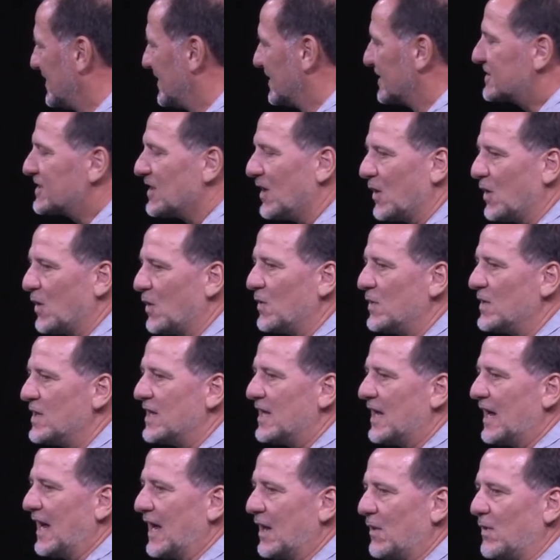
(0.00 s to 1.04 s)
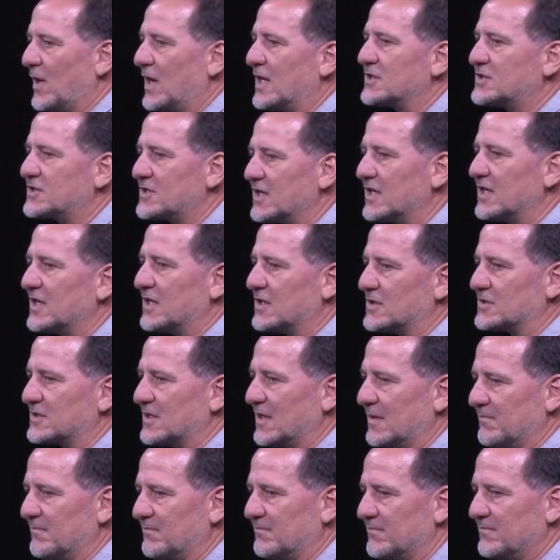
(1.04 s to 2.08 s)
So I want you to know
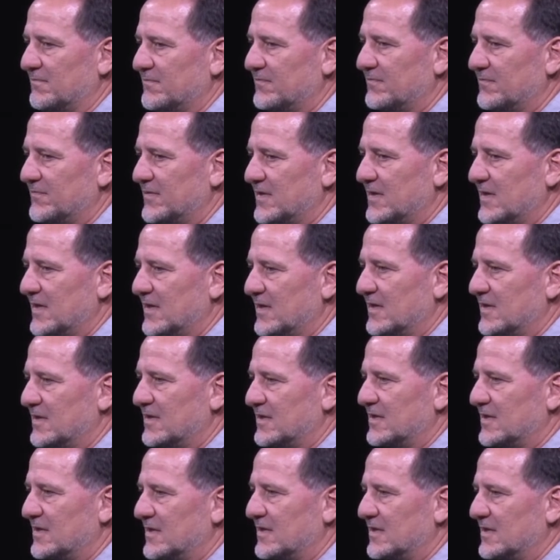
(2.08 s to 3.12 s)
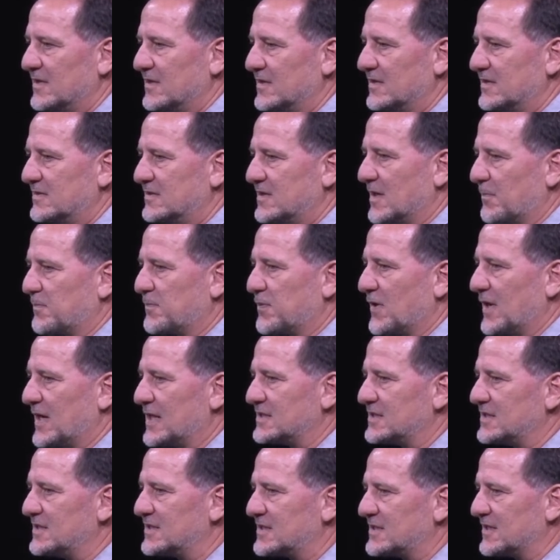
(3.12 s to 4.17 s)
something. The
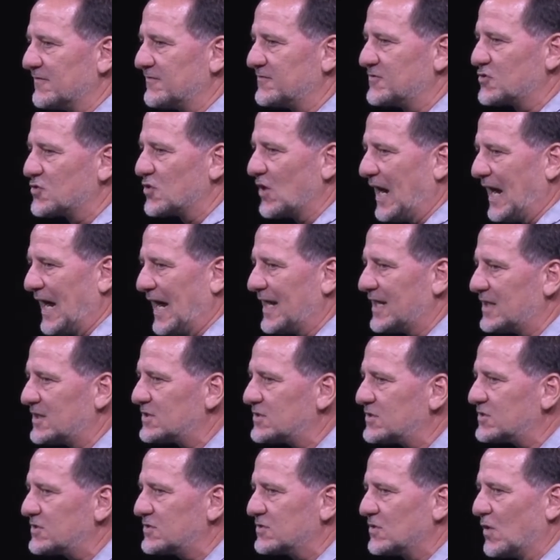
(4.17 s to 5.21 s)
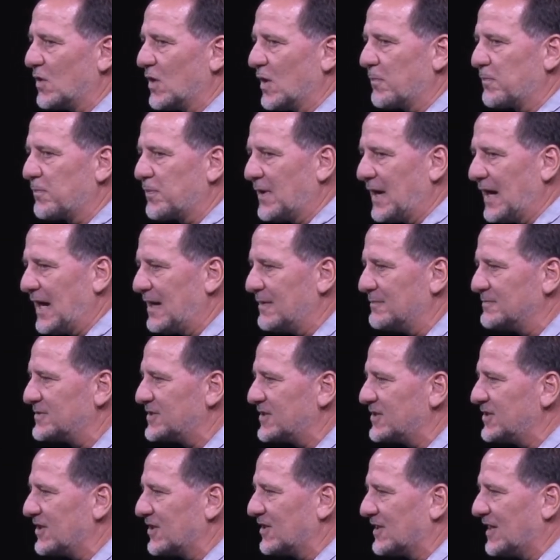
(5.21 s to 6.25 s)
presence of trials or problems
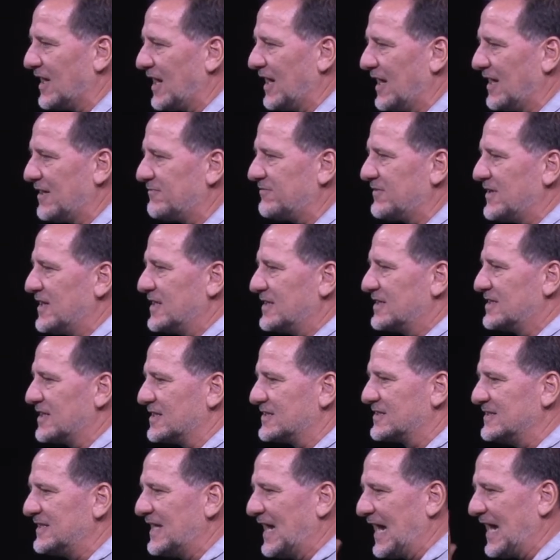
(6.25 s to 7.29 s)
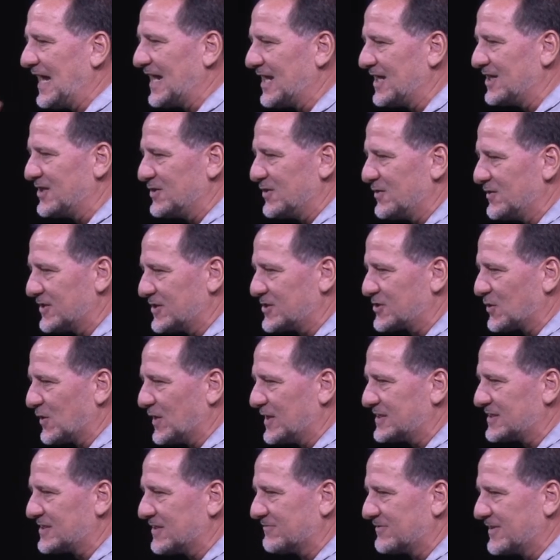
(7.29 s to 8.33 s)
in your life does not undo the
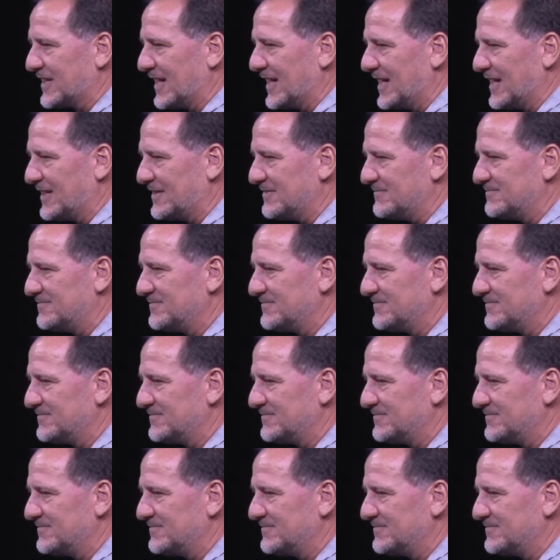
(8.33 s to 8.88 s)
choice of God.